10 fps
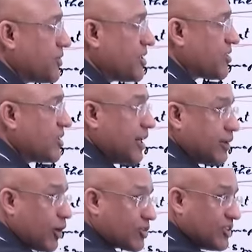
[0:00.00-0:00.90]
of this
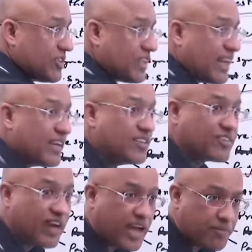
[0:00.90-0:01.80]
toxin is an
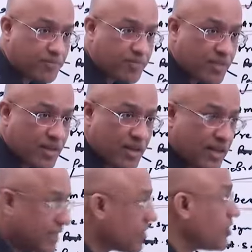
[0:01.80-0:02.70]
enzyme.
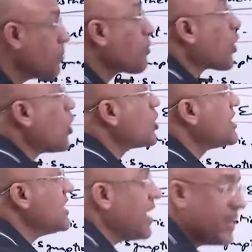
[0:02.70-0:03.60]
It is a
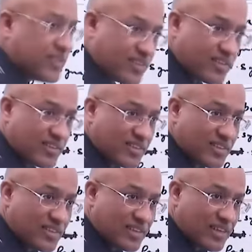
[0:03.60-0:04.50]
protease.
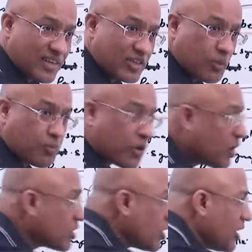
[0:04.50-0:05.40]
It's a
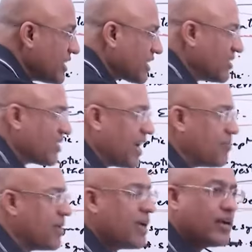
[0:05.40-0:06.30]
proteolytic
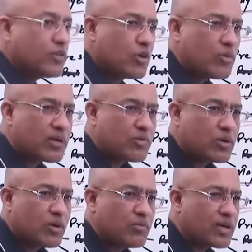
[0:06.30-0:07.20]
enzyme. And you know what
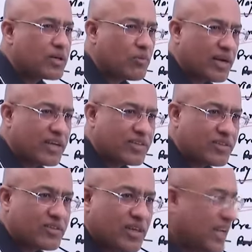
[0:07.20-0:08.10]
it will
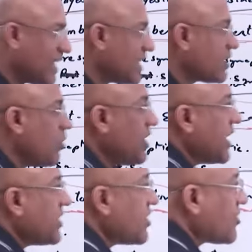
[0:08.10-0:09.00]
digest? It will
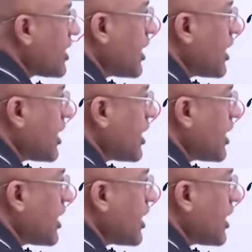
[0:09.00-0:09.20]
digest